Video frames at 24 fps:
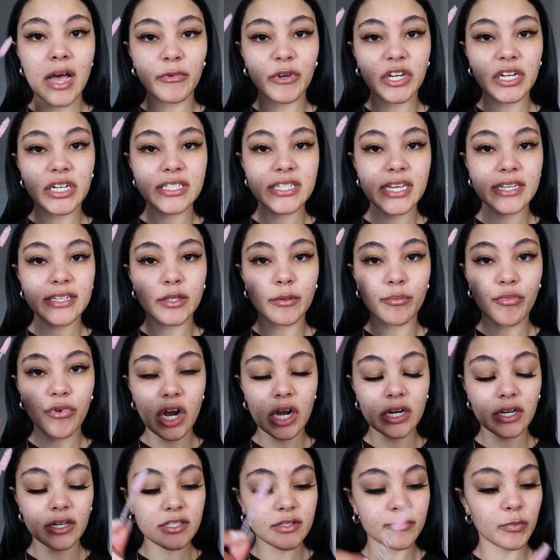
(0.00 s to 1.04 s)
gonna take the
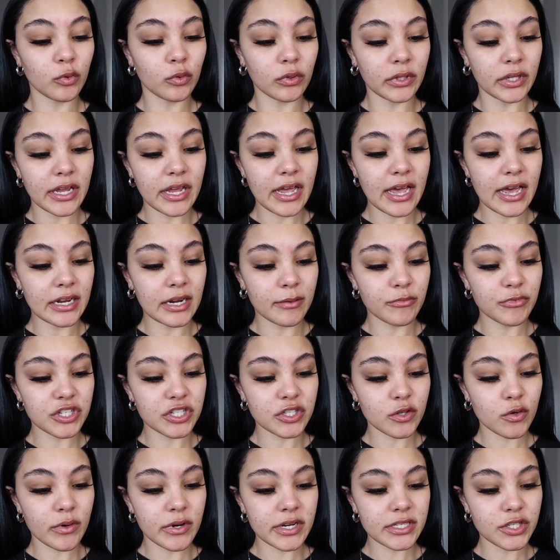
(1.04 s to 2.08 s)
product spoolie and I'm
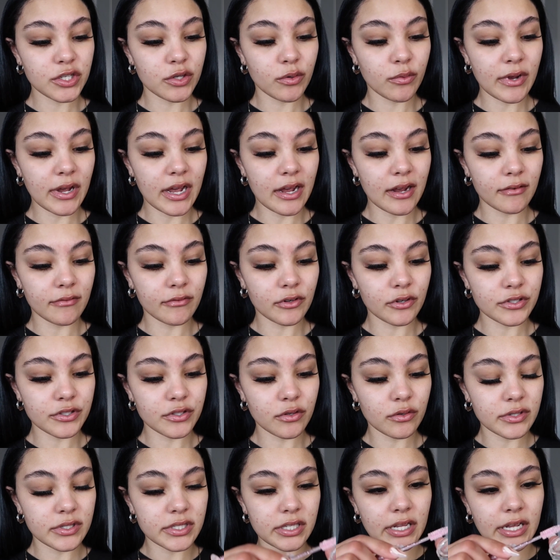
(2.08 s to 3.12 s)
just going to ever
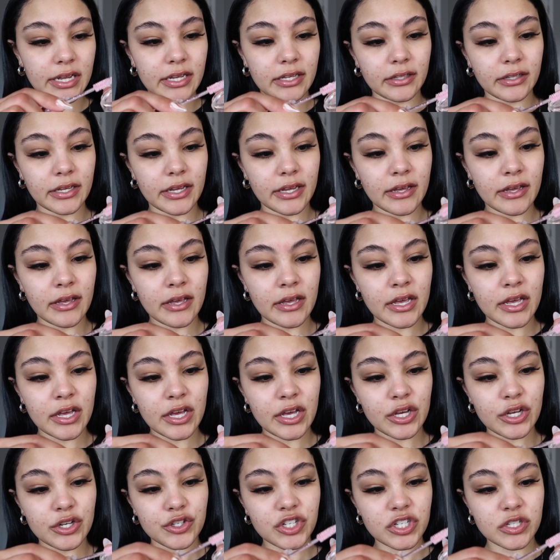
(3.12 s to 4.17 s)
so slightly
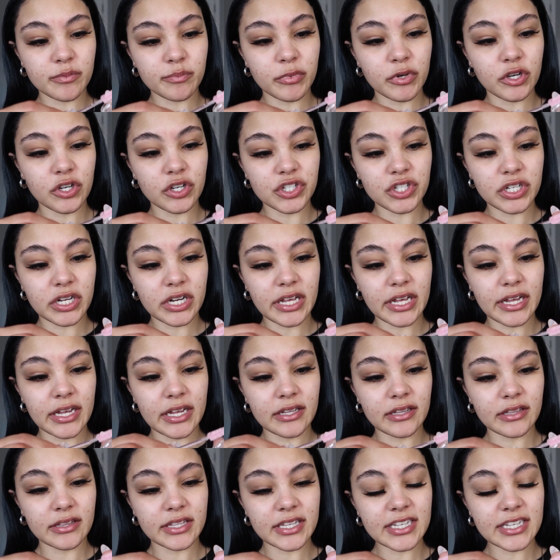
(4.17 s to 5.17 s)
just push it in.